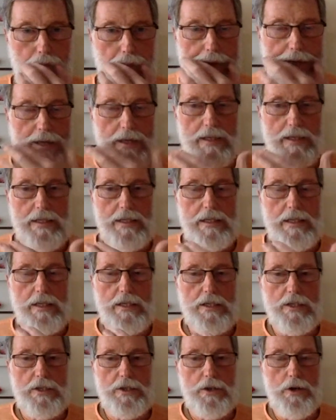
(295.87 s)
It is
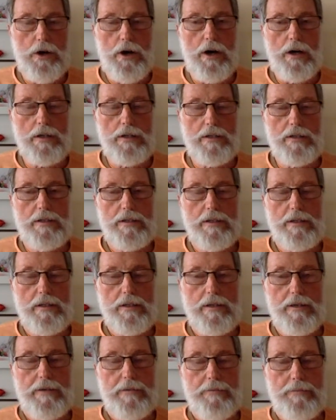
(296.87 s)
this thought
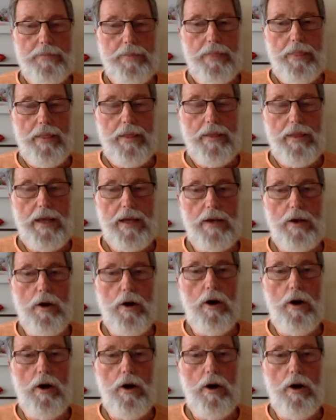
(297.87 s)
that